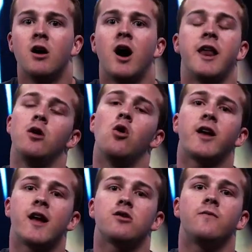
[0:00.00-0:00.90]
I know I'll
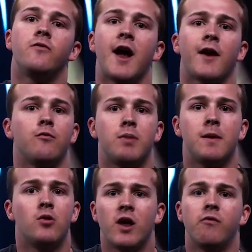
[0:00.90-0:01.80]
catch some flack from
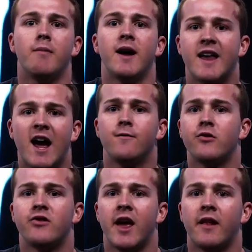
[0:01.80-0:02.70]
people, even my dad, for
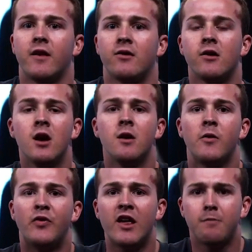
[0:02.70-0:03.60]
saying this,
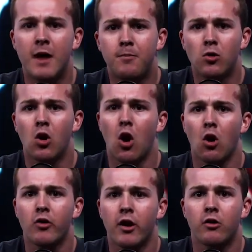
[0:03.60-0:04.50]
but these people
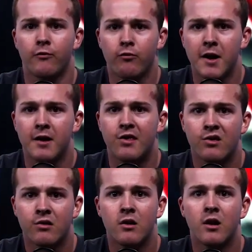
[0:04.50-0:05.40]
are not our
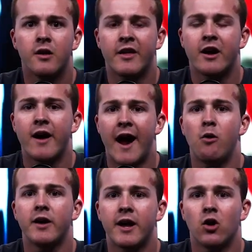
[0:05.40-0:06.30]
friends. They are
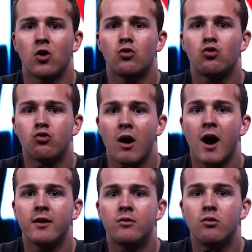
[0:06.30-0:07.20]
out here
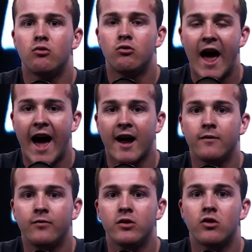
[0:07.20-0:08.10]
trying to
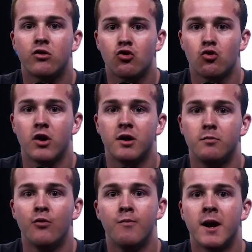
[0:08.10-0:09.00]
actively destroy the
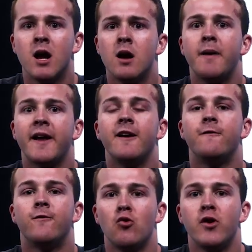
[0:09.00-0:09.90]
movement by
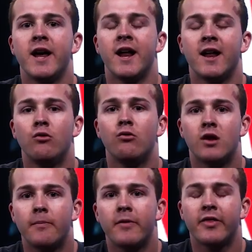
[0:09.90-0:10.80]
converting it into
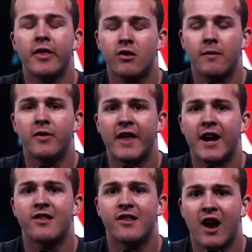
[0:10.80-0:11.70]
something that
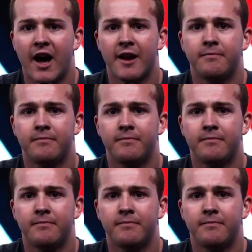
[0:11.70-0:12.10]
it's not.